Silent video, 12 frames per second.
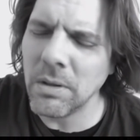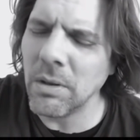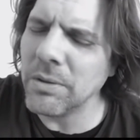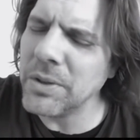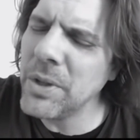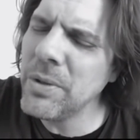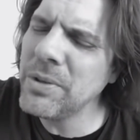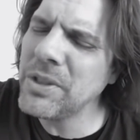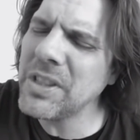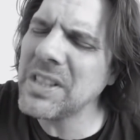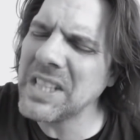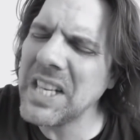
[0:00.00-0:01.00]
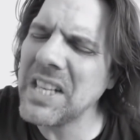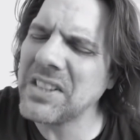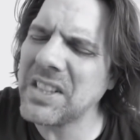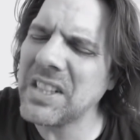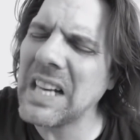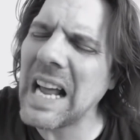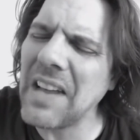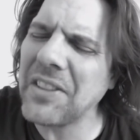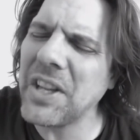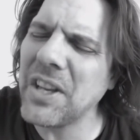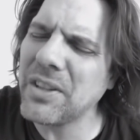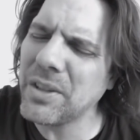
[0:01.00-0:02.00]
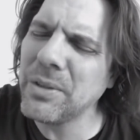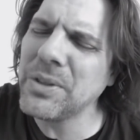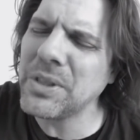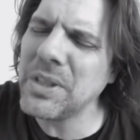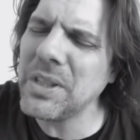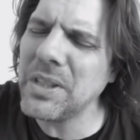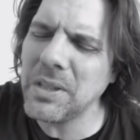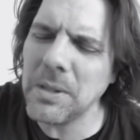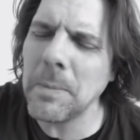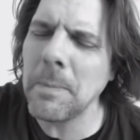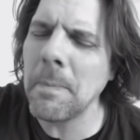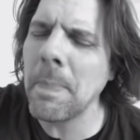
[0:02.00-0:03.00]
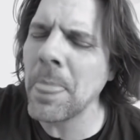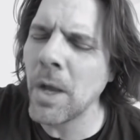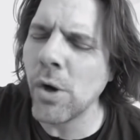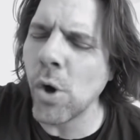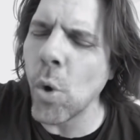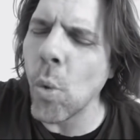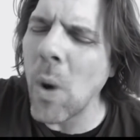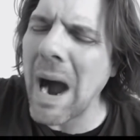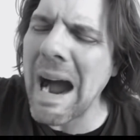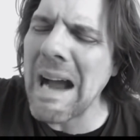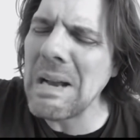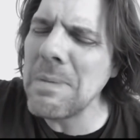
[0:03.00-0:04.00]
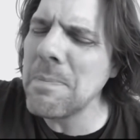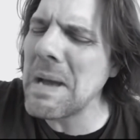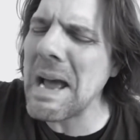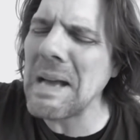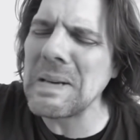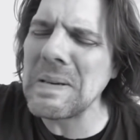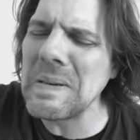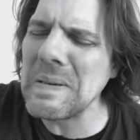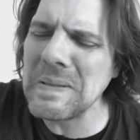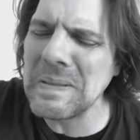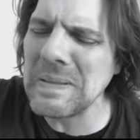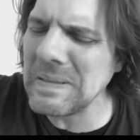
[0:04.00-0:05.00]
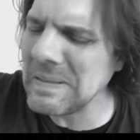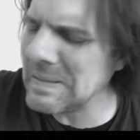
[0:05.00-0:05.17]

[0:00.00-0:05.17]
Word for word: Oh, you just listen, I think you'll see oh, why it matters.